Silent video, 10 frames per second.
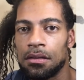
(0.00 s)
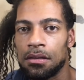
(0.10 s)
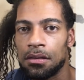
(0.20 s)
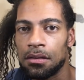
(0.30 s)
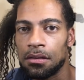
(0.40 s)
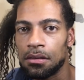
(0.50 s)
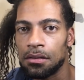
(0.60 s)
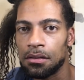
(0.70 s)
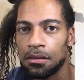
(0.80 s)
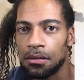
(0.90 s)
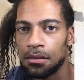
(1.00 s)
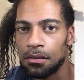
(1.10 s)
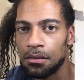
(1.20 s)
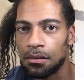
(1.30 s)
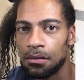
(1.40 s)

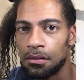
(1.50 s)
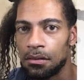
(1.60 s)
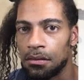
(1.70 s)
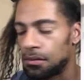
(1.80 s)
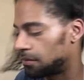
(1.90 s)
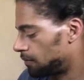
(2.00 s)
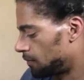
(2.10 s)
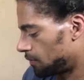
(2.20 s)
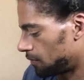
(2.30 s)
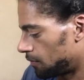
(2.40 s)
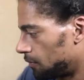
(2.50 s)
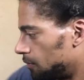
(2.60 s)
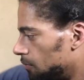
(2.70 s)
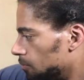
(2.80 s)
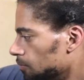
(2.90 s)

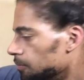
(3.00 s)
Nothing is said.